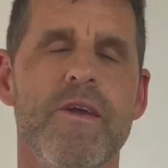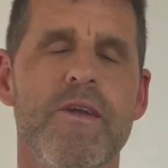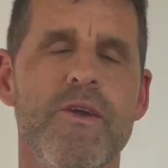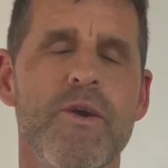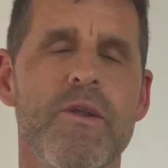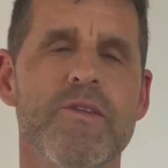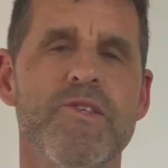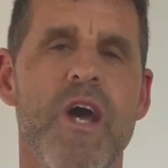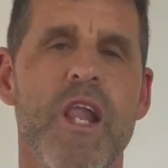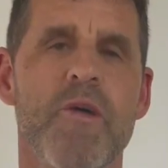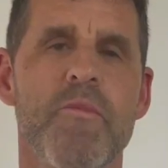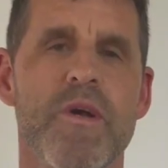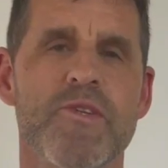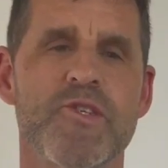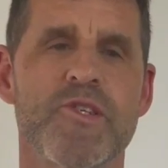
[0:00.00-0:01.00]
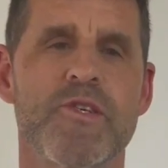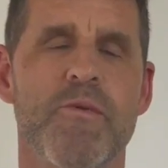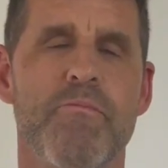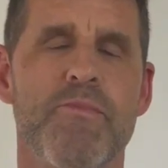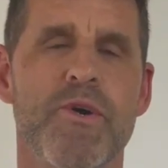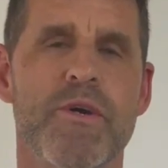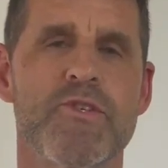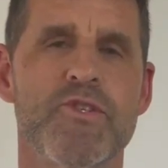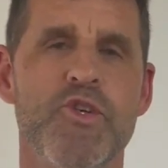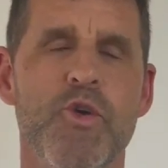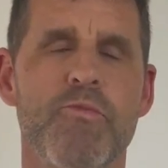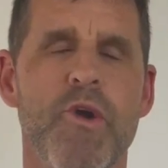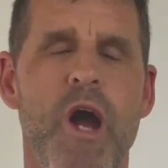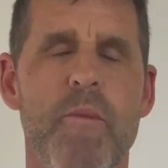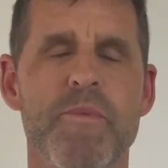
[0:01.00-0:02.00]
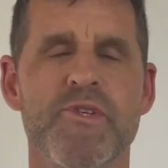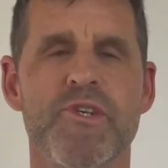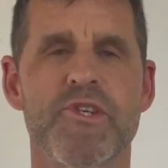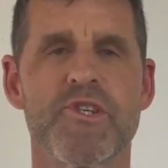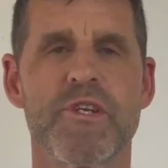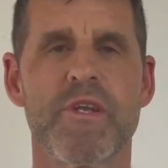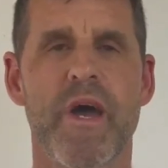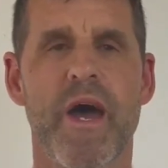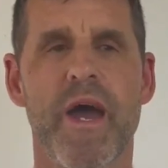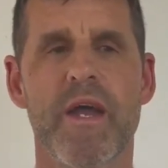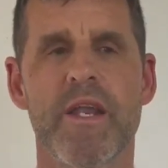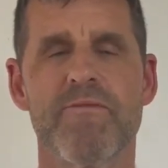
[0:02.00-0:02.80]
Euclid's Elements, Book 2, Proposition 9.